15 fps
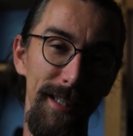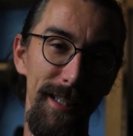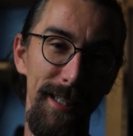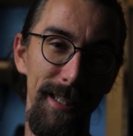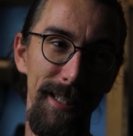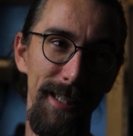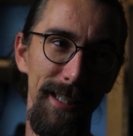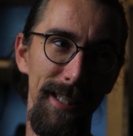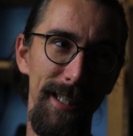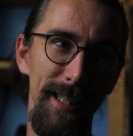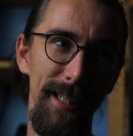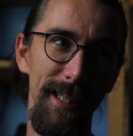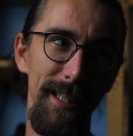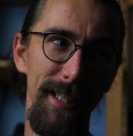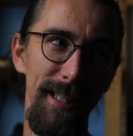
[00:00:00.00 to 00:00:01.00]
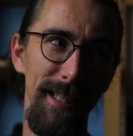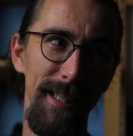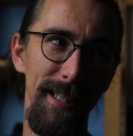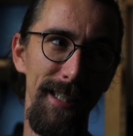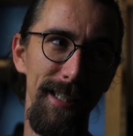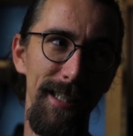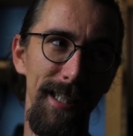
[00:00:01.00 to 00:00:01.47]

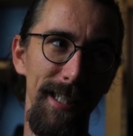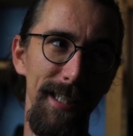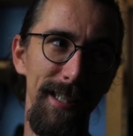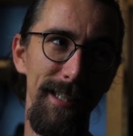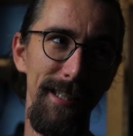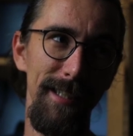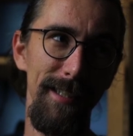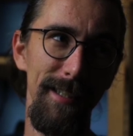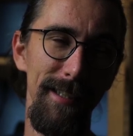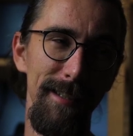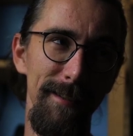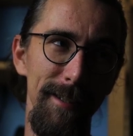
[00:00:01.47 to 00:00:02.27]
(no one is talking)